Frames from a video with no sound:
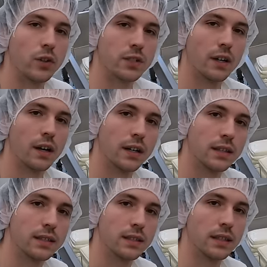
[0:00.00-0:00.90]
starting
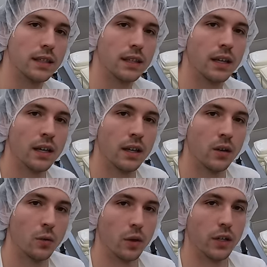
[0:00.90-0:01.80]
to see
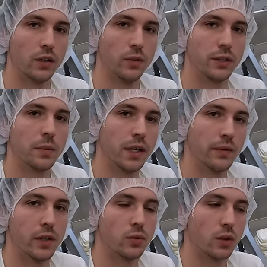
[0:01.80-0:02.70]
what used to be
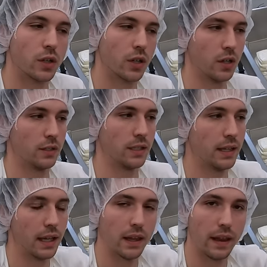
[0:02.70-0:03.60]
individual curds,
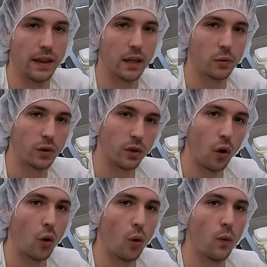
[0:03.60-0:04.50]
and then they were
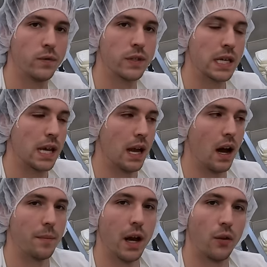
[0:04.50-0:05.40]
loaves.
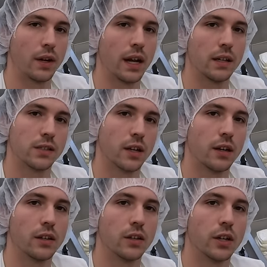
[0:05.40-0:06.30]
Now they're kind of
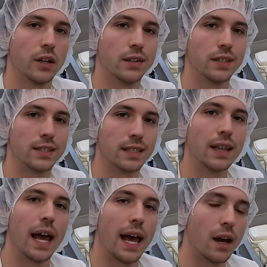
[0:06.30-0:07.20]
starting to turn into
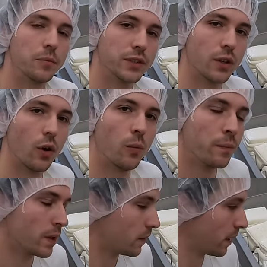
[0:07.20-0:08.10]
slabs. So
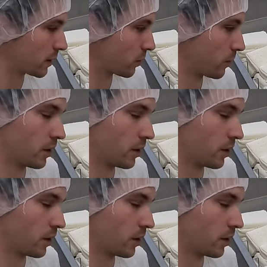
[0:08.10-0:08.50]
that's what we're